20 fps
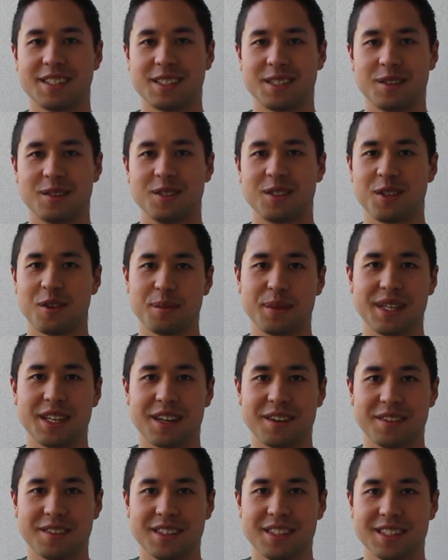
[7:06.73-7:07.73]
So don't be
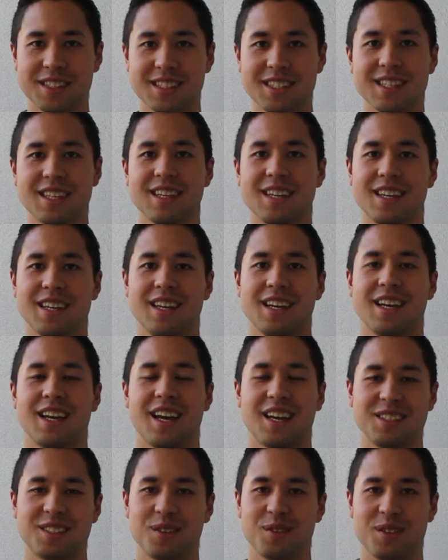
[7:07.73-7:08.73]
nervous,
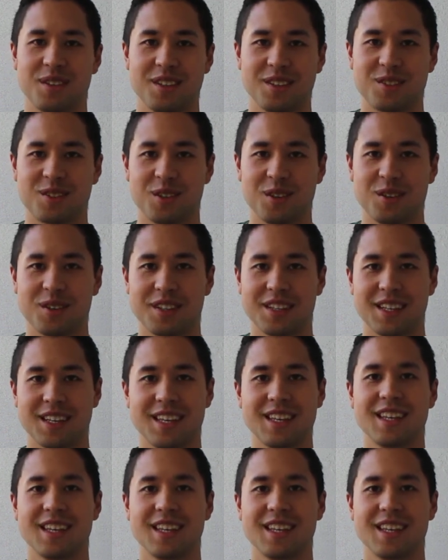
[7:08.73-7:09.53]
answer with the truth,